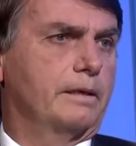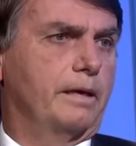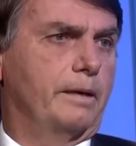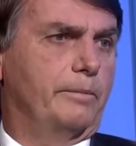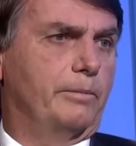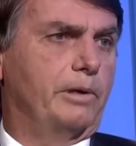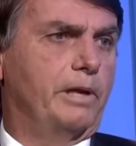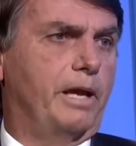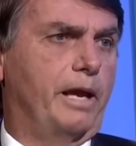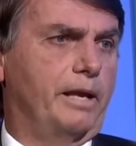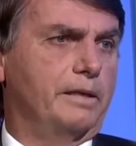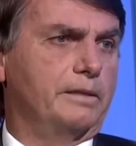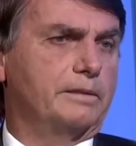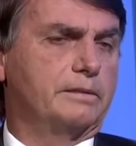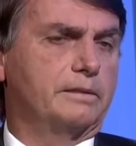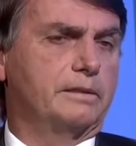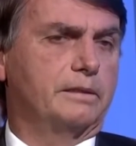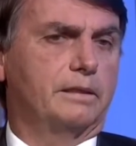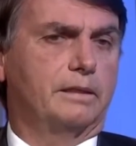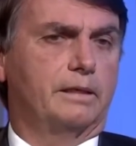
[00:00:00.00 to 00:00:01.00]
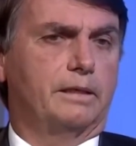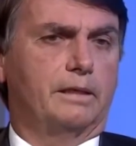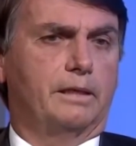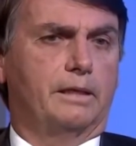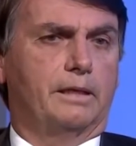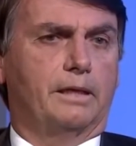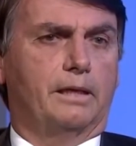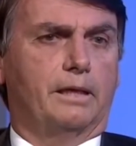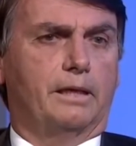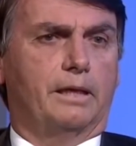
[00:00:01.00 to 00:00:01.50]
In Brazil, they accuse
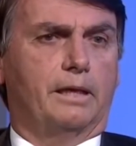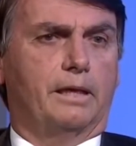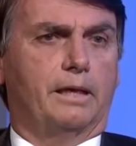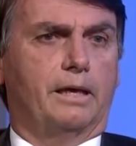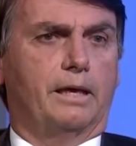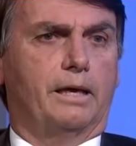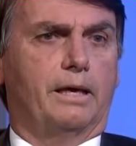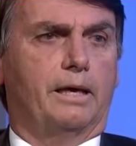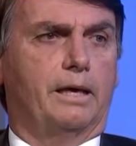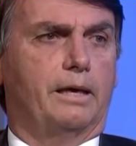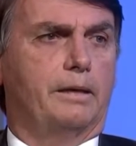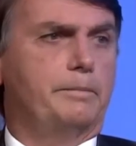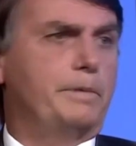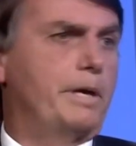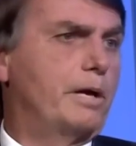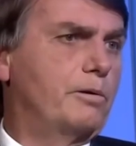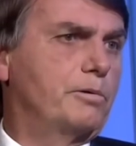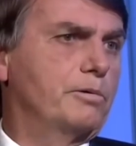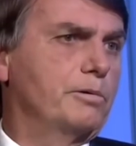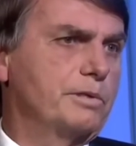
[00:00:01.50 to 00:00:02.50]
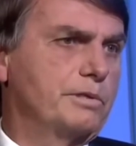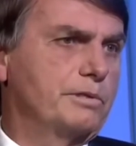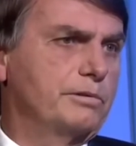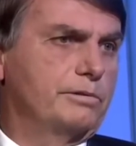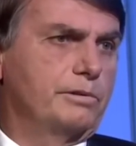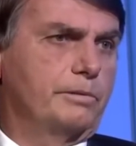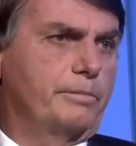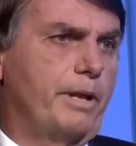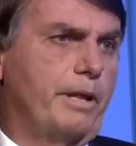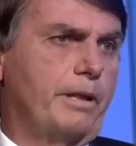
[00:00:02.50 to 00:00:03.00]
me of homophobia and
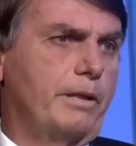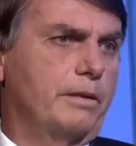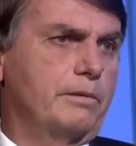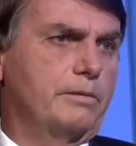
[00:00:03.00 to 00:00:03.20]
misogyny.